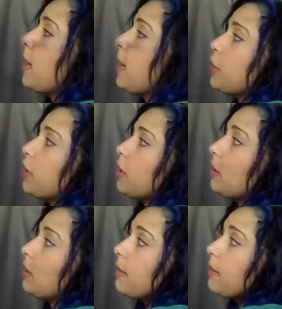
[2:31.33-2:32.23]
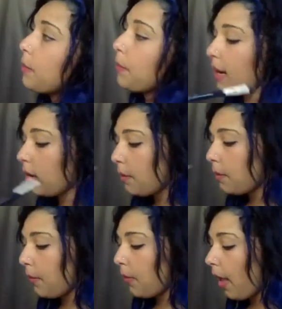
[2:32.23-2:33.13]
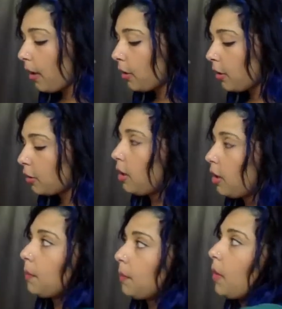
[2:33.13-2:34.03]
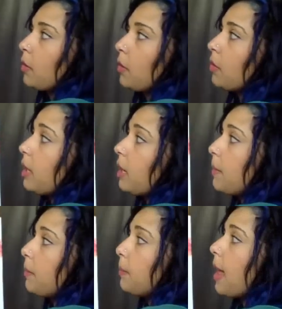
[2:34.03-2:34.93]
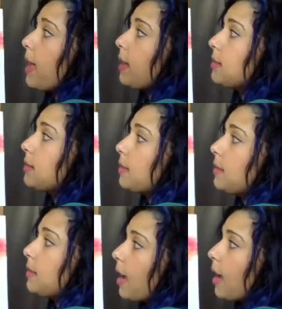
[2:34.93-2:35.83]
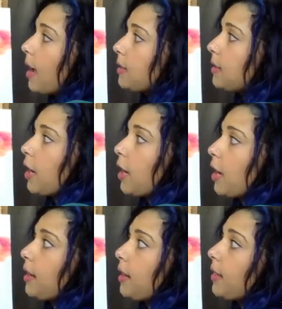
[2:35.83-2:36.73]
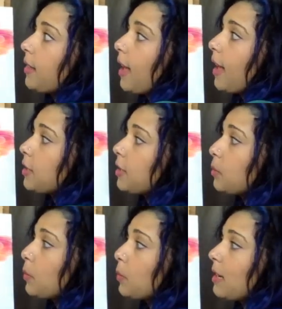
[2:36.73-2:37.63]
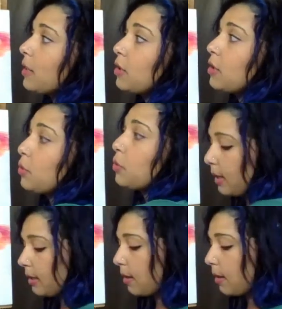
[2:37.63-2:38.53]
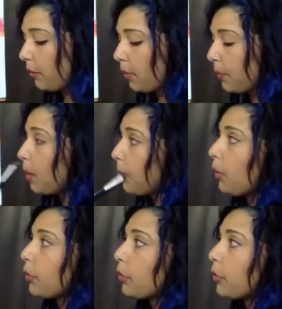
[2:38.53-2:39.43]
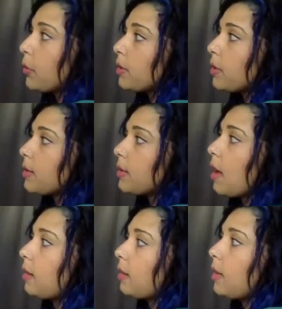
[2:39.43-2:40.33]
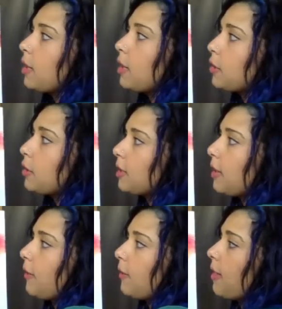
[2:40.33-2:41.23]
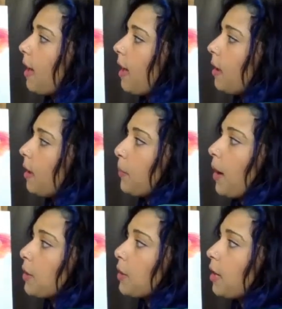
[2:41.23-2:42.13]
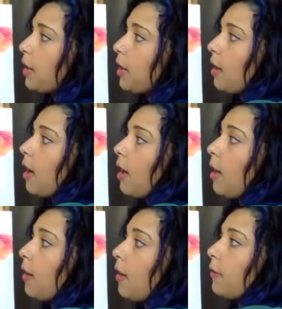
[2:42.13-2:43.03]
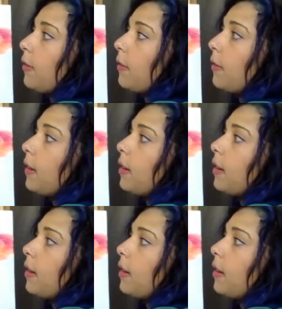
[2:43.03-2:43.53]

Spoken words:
making sure to leave the paint on my brush so that it blends nice and gently at the edges. And we can even streak some of the purple through the sun, just giving that impression of